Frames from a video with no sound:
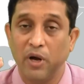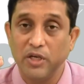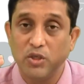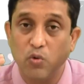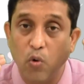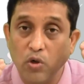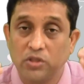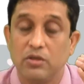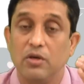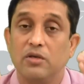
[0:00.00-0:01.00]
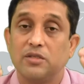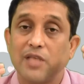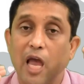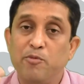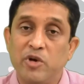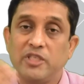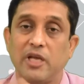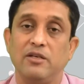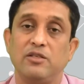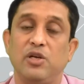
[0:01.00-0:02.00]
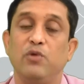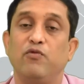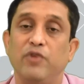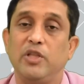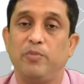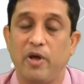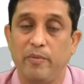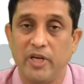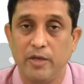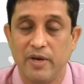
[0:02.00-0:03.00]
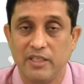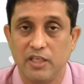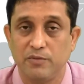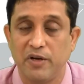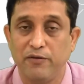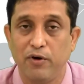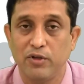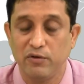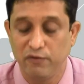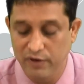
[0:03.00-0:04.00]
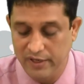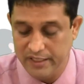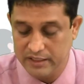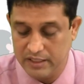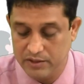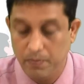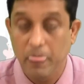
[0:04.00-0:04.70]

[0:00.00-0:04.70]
it goes simultaneously with formative assessment. Further we will discuss.